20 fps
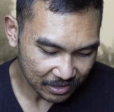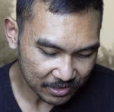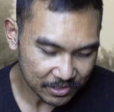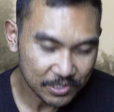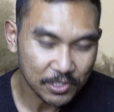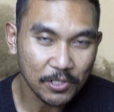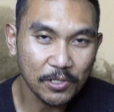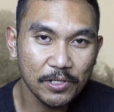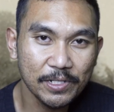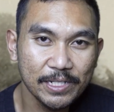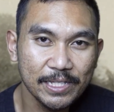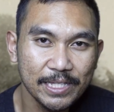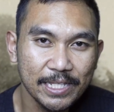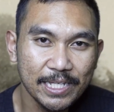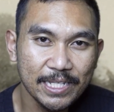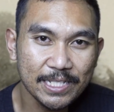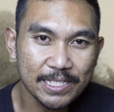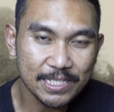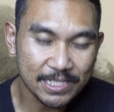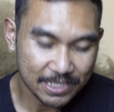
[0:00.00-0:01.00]
So
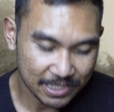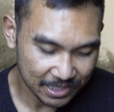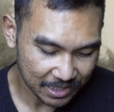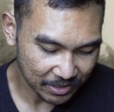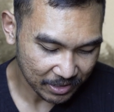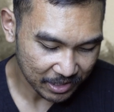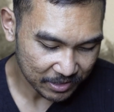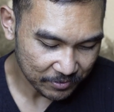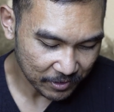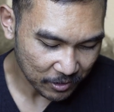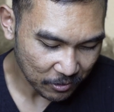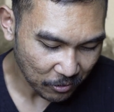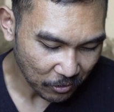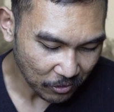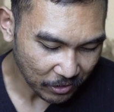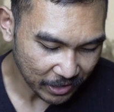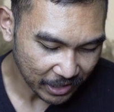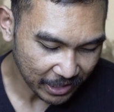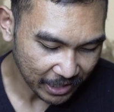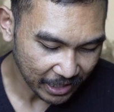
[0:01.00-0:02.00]
this is
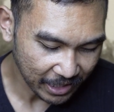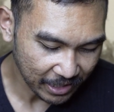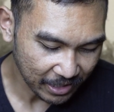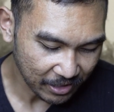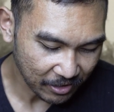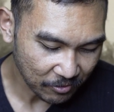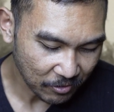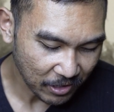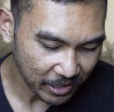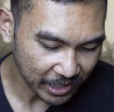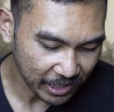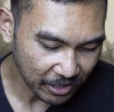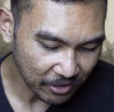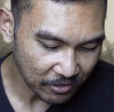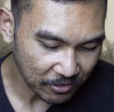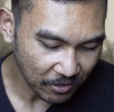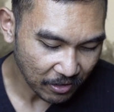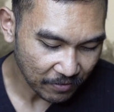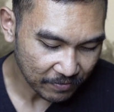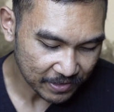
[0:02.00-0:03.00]
recorded in the
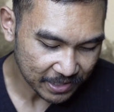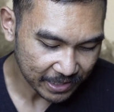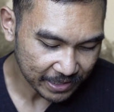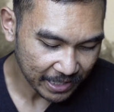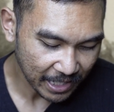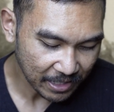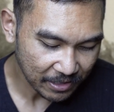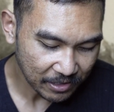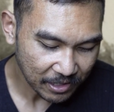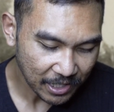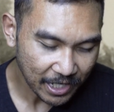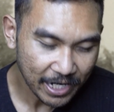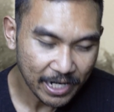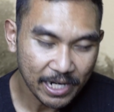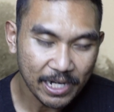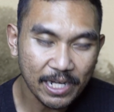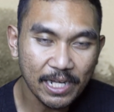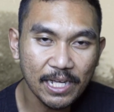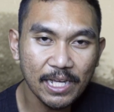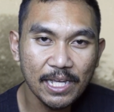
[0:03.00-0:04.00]
Chronicle of
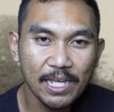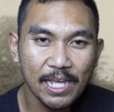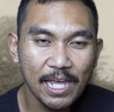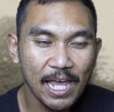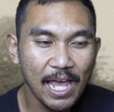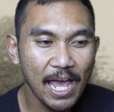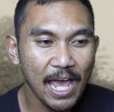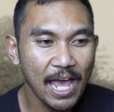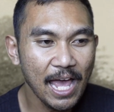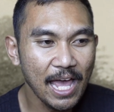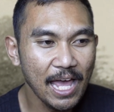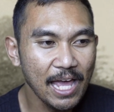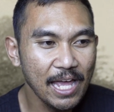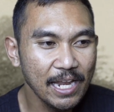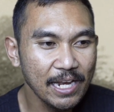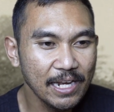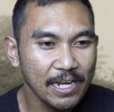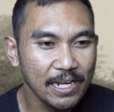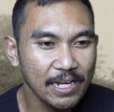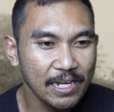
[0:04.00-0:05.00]
Sidenreng,
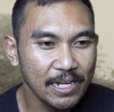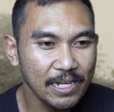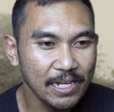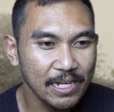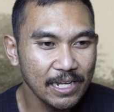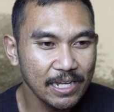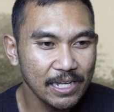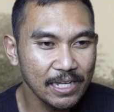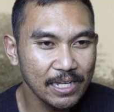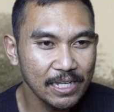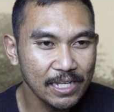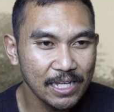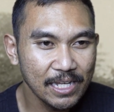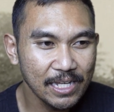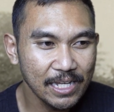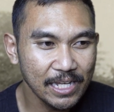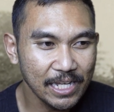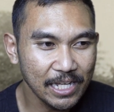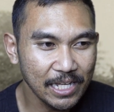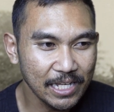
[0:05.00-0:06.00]
and
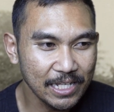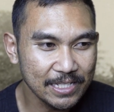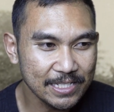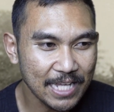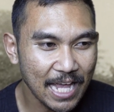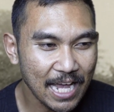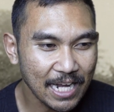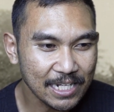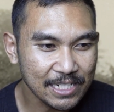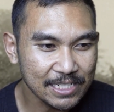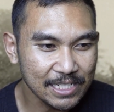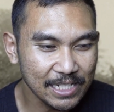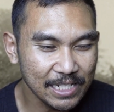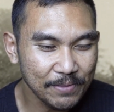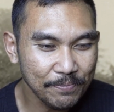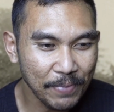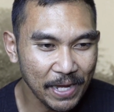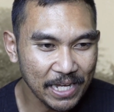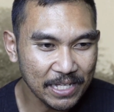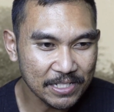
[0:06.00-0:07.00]
it's actually
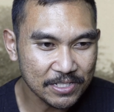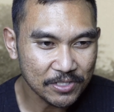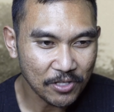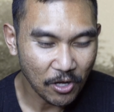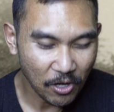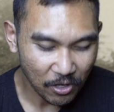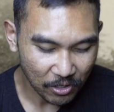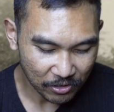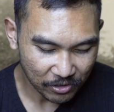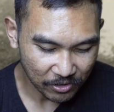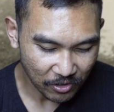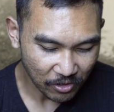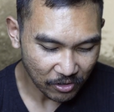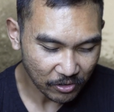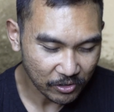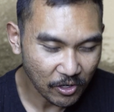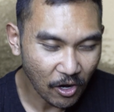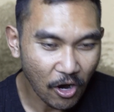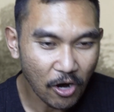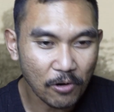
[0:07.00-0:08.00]
based on
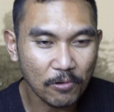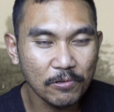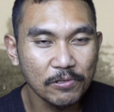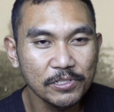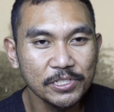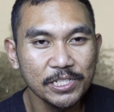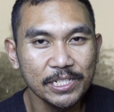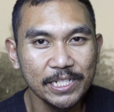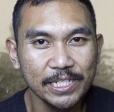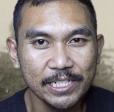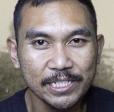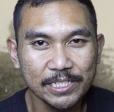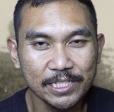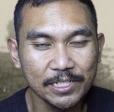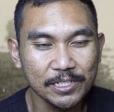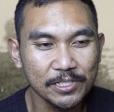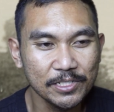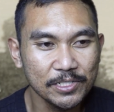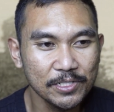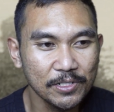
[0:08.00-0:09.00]
the oral
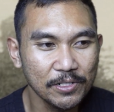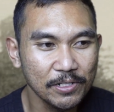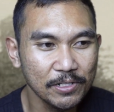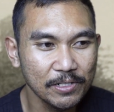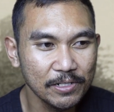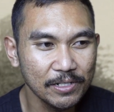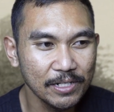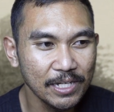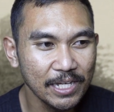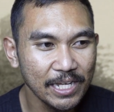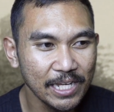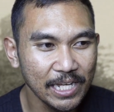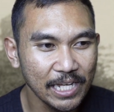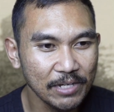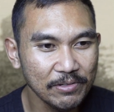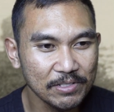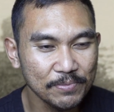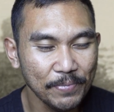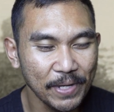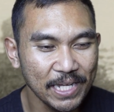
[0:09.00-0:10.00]
tradition. So it
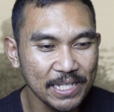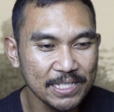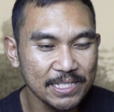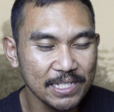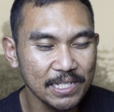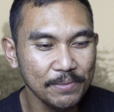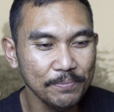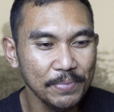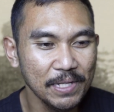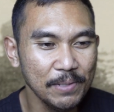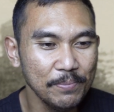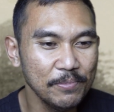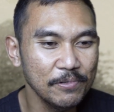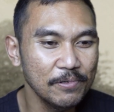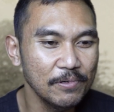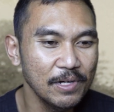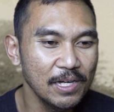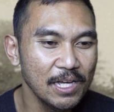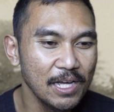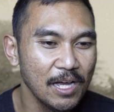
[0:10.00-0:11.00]
was based in
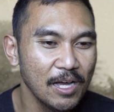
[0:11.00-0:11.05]
people